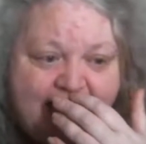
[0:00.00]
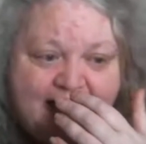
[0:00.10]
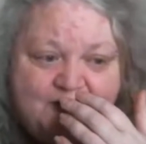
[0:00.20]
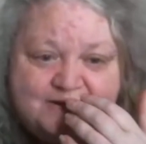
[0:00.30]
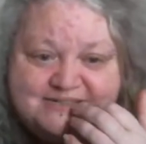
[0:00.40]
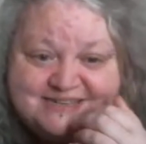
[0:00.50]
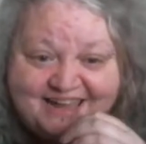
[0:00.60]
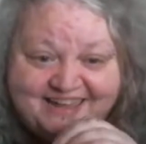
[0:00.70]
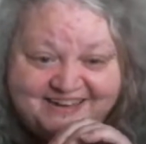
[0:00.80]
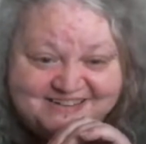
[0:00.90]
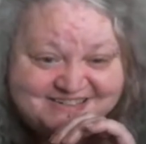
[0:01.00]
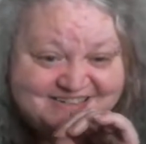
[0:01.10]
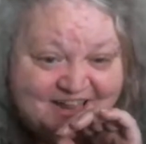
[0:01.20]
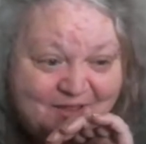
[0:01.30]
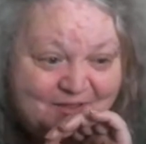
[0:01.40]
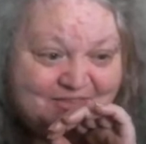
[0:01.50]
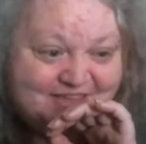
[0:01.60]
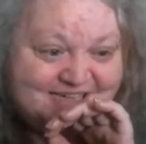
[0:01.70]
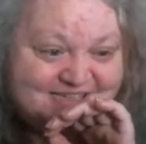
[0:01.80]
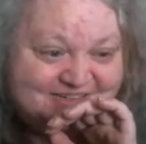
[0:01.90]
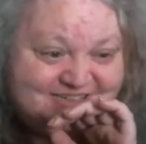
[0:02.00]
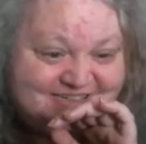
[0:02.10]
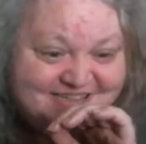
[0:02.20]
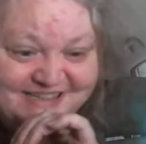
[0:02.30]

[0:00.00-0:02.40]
on a second. This is...